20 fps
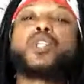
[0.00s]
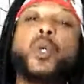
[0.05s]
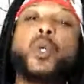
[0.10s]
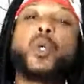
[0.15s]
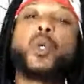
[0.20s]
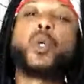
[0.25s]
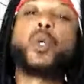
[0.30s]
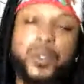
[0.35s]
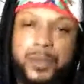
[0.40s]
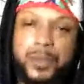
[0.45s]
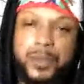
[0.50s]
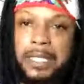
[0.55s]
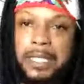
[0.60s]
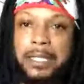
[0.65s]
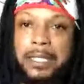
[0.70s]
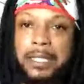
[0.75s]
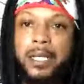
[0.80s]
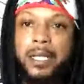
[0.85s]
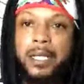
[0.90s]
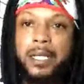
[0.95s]

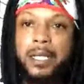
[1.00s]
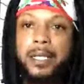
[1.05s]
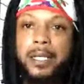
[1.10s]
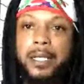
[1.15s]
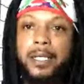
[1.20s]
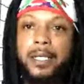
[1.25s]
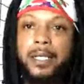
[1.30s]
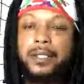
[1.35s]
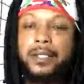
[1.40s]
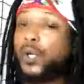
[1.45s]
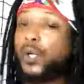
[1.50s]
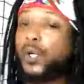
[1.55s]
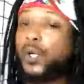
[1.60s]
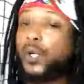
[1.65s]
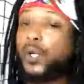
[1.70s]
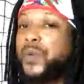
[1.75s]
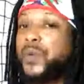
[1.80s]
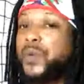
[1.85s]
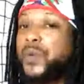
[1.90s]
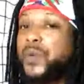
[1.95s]
loyalty.
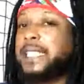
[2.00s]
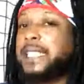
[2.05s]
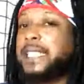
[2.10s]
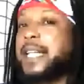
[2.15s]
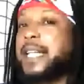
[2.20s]
Don't you think